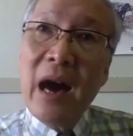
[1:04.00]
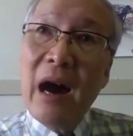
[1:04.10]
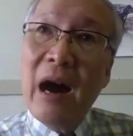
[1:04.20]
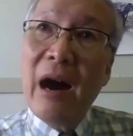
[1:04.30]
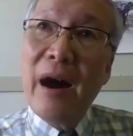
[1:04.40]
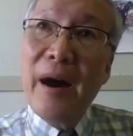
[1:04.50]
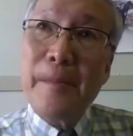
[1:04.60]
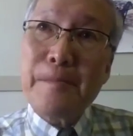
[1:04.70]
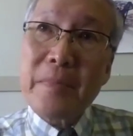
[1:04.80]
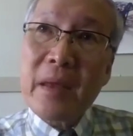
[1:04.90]

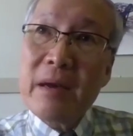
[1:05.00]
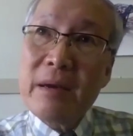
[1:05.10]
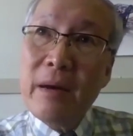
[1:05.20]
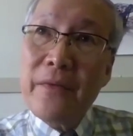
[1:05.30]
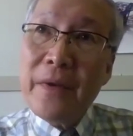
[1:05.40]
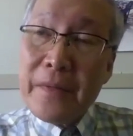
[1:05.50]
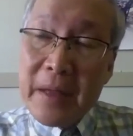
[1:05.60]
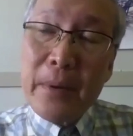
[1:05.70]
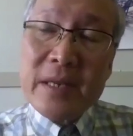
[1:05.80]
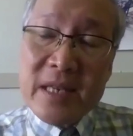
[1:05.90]
uh,
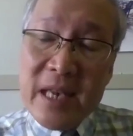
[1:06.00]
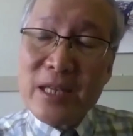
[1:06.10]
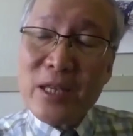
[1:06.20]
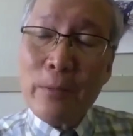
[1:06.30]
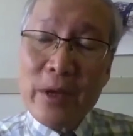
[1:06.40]
50% of